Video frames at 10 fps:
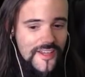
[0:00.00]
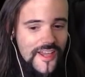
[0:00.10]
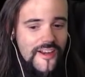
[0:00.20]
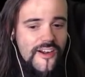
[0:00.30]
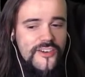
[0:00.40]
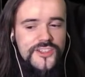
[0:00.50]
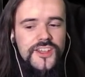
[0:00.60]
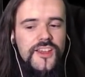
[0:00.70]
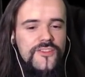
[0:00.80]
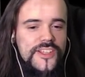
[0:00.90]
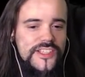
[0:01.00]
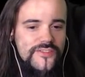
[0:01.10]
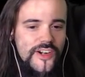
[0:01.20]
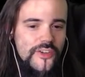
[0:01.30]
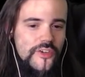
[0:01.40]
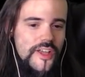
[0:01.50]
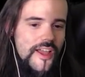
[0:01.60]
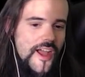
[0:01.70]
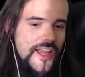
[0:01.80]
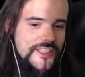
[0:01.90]
head harness. This is very good.
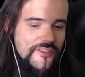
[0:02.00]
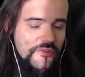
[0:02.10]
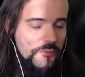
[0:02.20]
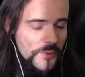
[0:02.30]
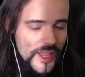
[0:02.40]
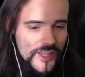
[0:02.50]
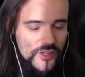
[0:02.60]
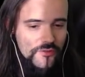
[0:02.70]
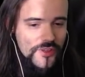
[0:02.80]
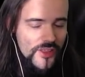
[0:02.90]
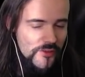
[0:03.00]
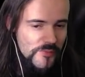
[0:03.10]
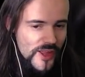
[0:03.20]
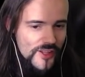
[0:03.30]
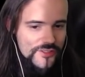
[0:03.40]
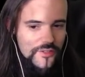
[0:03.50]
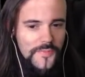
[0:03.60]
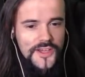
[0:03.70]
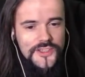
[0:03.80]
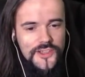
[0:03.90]
I see plenty of leather belts on
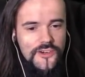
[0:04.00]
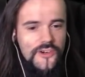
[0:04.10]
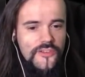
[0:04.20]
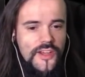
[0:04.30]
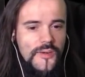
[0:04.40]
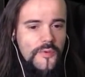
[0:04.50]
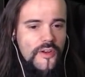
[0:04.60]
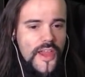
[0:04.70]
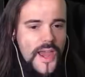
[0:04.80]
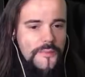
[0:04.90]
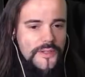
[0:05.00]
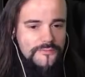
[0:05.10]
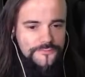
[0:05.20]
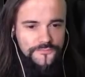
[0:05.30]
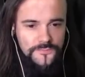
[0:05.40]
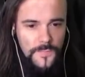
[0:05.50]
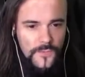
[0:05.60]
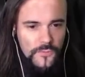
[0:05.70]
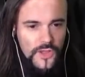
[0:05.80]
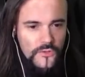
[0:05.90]
my standard, and I'm really happy
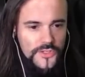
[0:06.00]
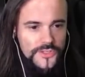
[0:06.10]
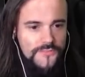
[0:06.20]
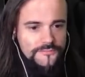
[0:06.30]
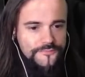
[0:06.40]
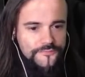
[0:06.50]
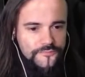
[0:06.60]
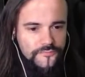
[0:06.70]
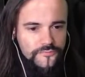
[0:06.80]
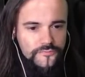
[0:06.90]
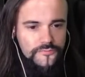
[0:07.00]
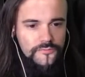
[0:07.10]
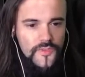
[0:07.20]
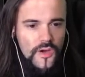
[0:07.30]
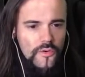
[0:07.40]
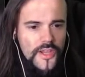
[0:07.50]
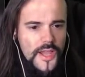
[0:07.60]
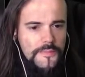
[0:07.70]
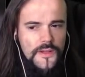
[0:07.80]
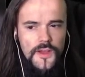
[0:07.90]
without this. Really
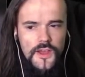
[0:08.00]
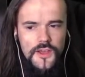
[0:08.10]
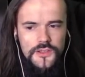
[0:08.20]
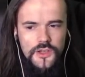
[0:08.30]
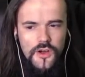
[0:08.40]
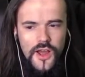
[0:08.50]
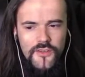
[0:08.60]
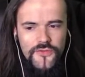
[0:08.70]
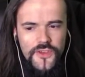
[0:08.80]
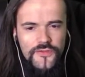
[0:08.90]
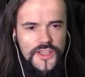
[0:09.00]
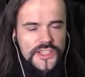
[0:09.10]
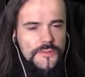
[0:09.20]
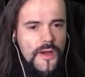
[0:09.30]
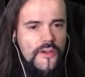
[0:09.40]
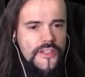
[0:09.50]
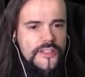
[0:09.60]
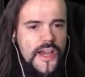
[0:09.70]
happy. So I think that's about it,